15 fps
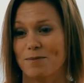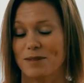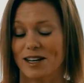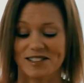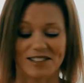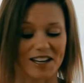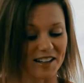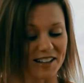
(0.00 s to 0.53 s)
They
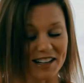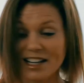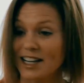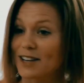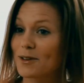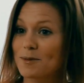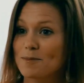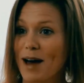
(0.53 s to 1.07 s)
said,
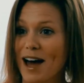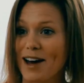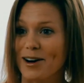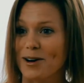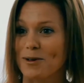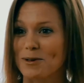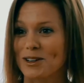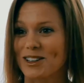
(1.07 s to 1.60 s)
even
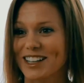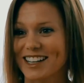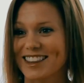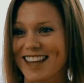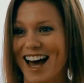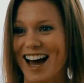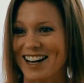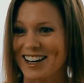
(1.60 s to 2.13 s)
better, we'll get
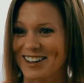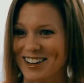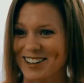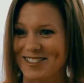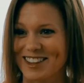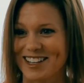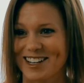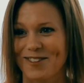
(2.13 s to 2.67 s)
that going
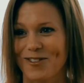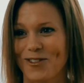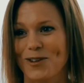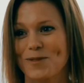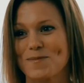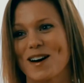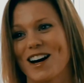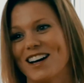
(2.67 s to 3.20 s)
within a
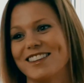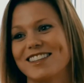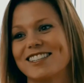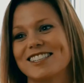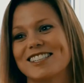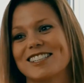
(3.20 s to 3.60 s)
few months.